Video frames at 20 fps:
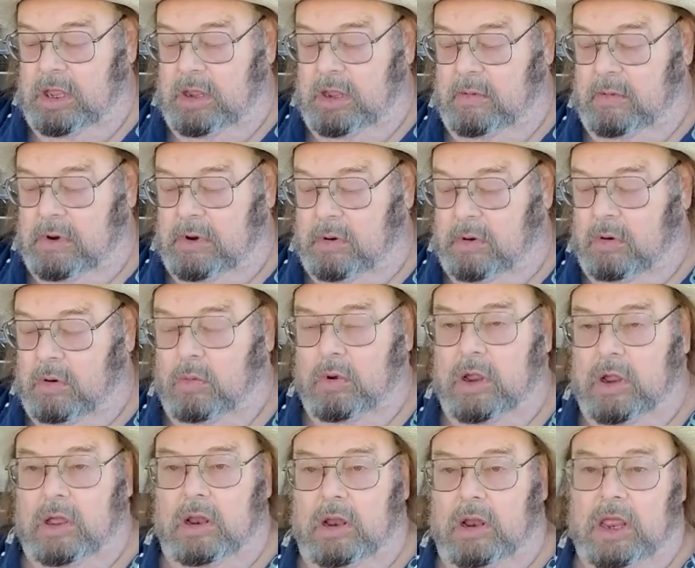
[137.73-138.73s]
If it's on a
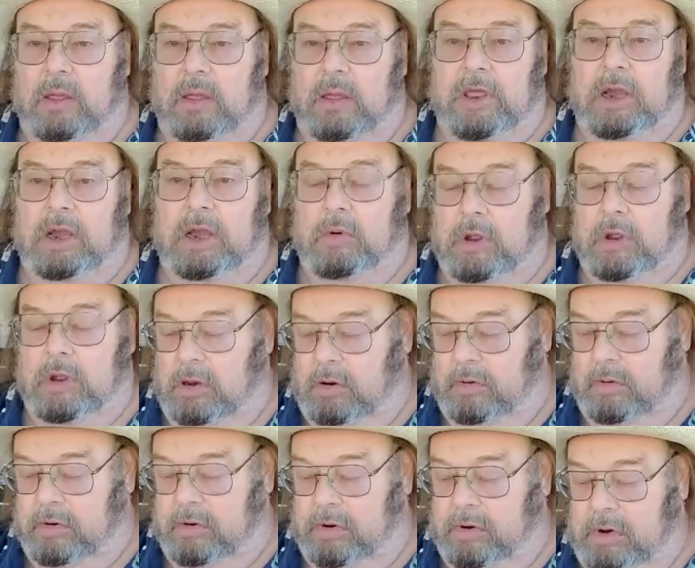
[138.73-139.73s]
well, how many
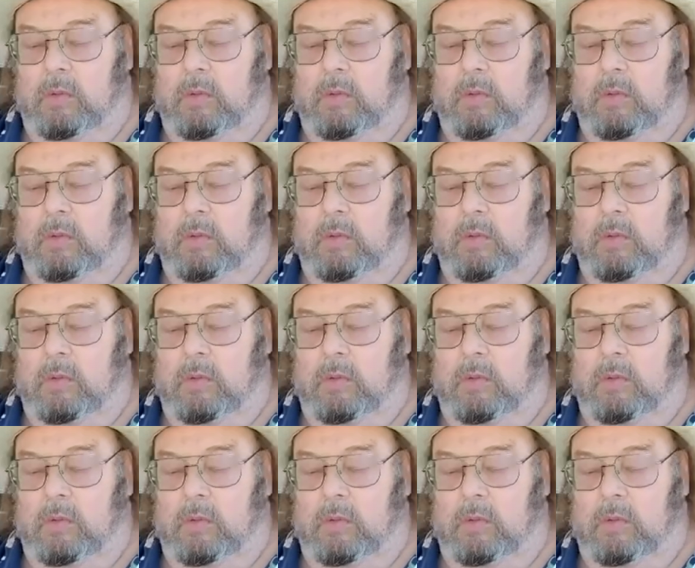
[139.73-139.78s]
wells?